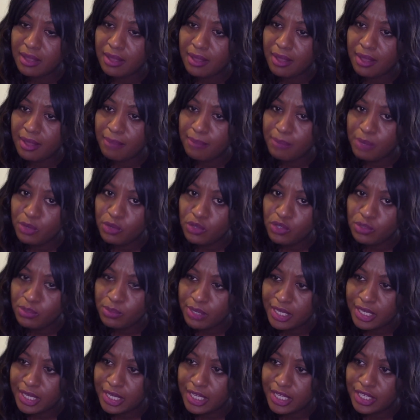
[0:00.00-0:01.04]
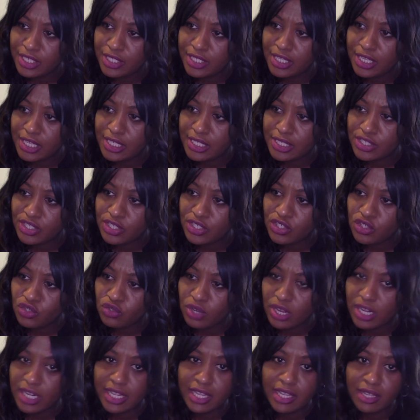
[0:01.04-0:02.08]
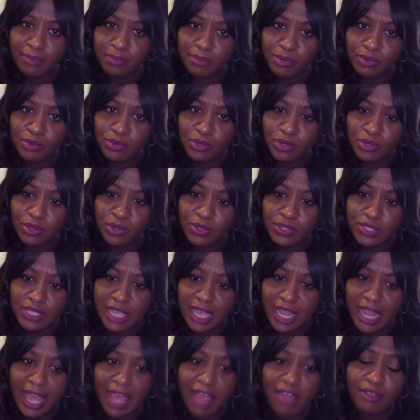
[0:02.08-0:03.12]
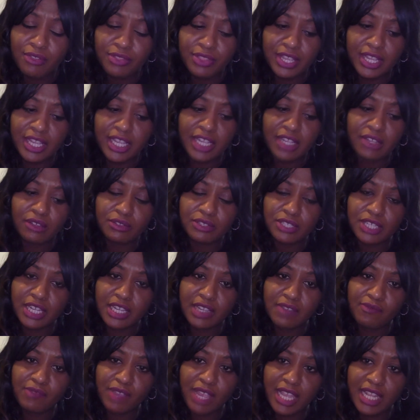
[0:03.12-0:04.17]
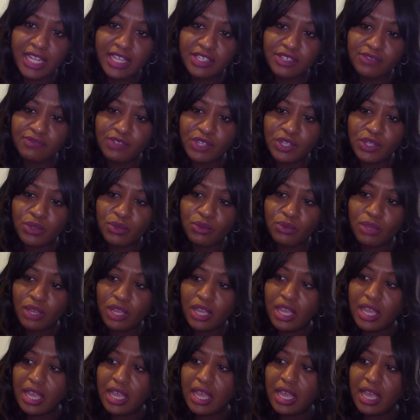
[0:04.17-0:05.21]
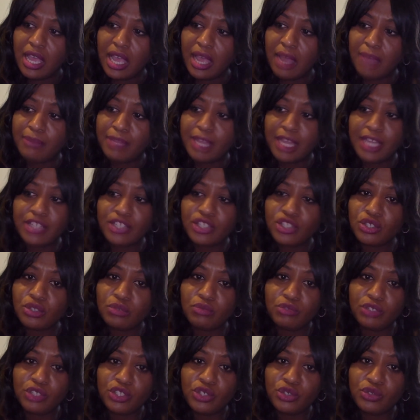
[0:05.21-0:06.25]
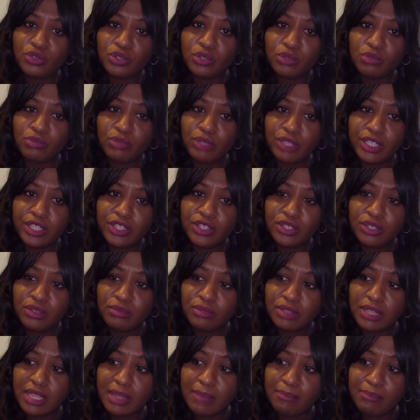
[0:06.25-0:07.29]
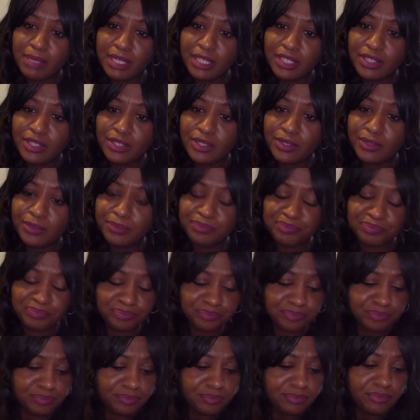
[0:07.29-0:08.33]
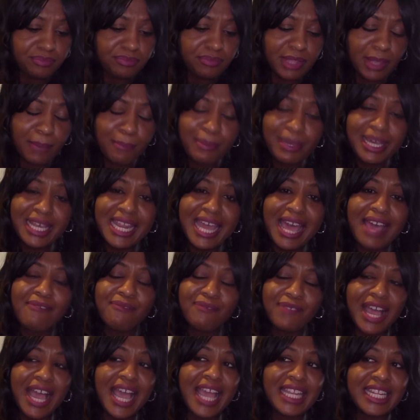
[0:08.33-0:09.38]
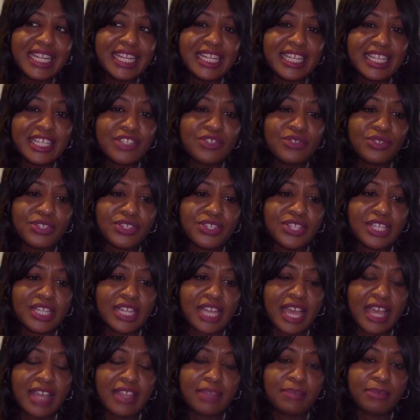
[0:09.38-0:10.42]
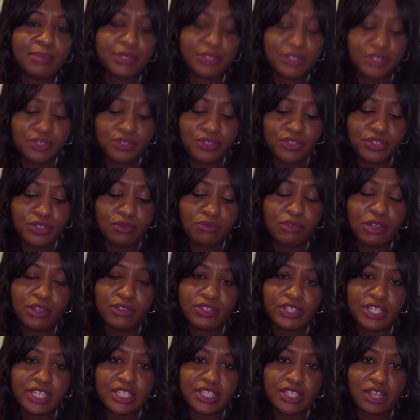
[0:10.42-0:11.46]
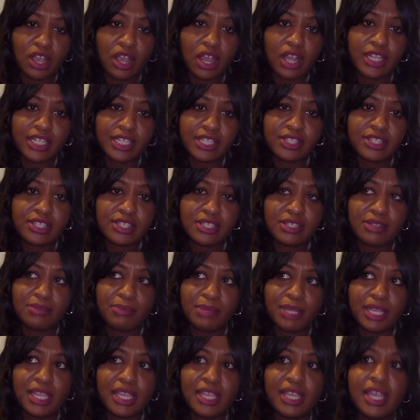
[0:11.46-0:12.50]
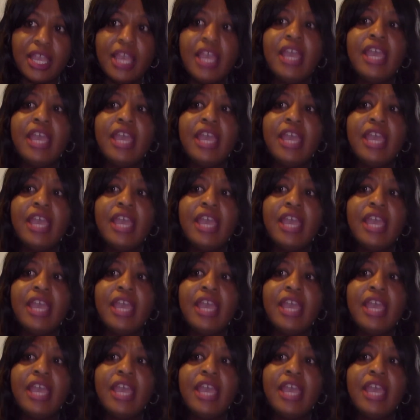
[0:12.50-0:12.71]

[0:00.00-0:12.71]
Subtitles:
amusement, is just trying to help you girls out. I don't think he's going to take advantage of you. I'm not sure what you could really do with that big dude. But I find it interesting how the producer wants his artists to be